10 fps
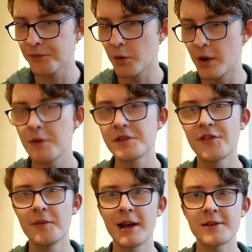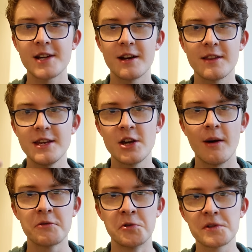When I was filming outside of the Go
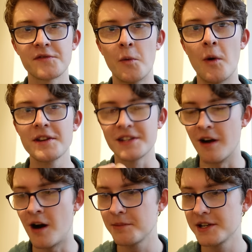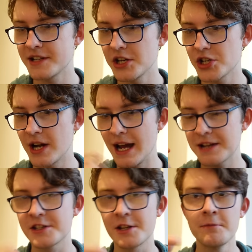Outdoors for Warrington Art Police Station, I
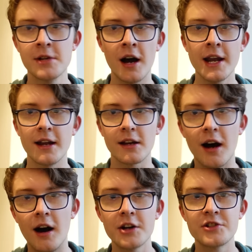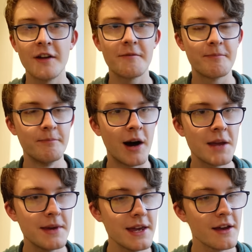had some guy in a car drive
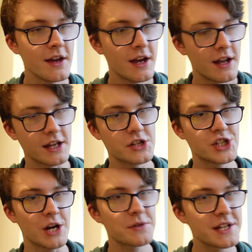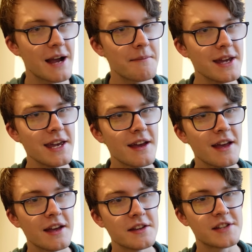by me, like shouting at me,
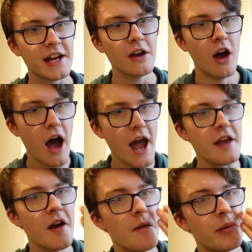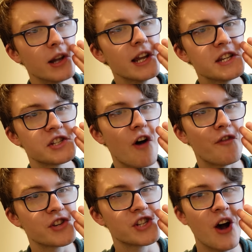saying, "Hey, police
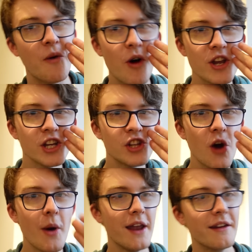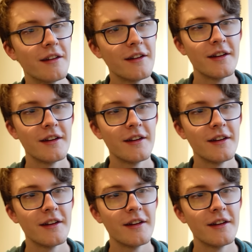officer, what are you doing?"